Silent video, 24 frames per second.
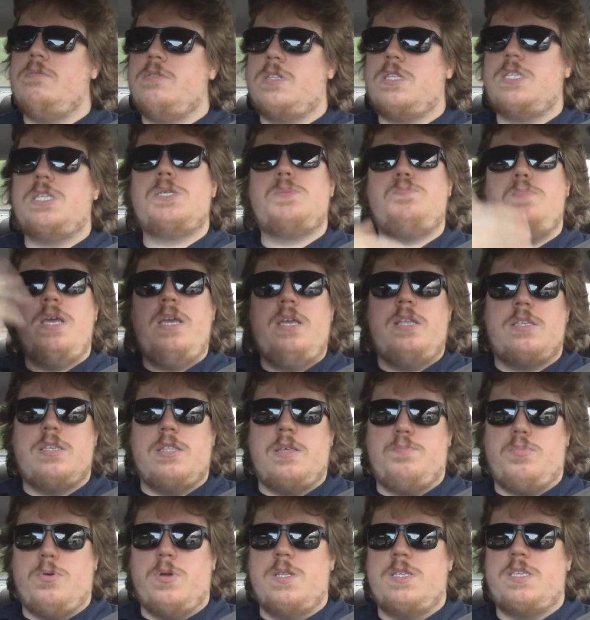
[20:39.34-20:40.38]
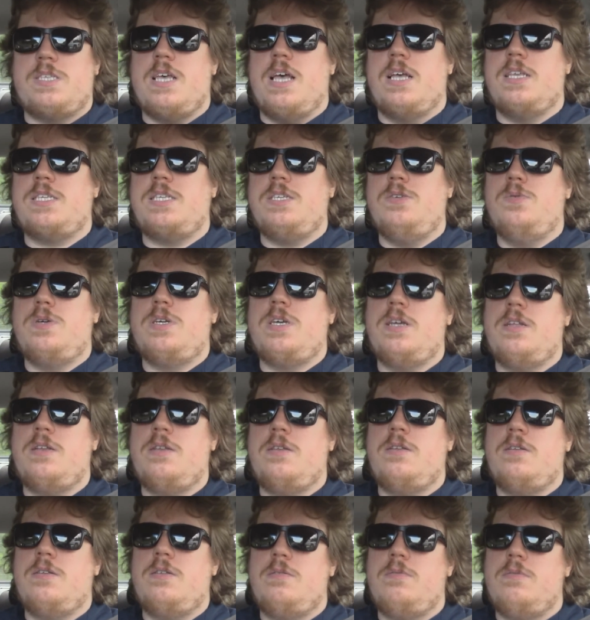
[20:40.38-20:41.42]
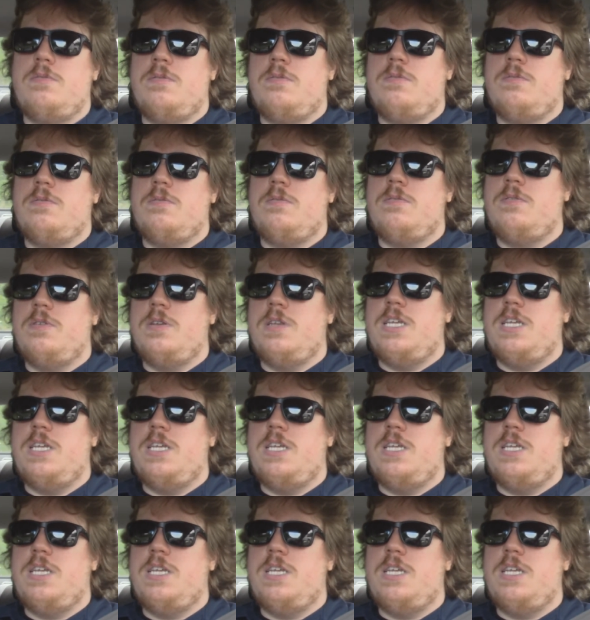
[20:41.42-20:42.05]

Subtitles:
speak to the princess. You can